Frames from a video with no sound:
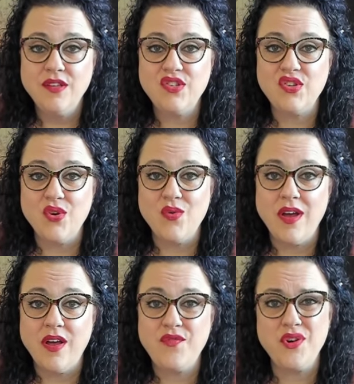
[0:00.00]
So
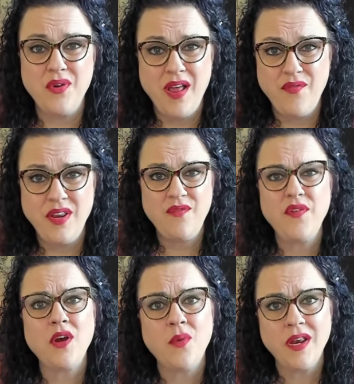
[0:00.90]
if you don't have
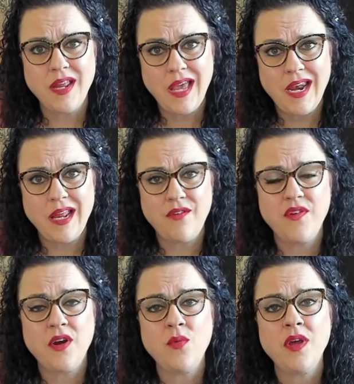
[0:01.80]
find a way to get it.
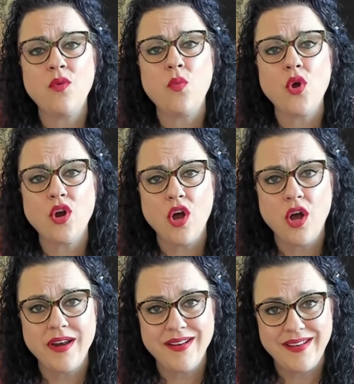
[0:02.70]
Find a way to work
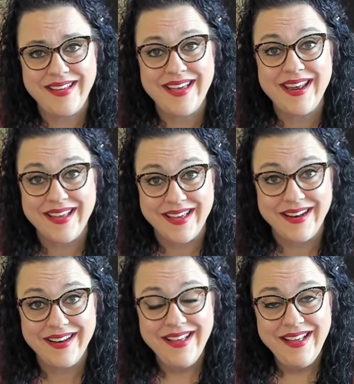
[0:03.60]
on getting it.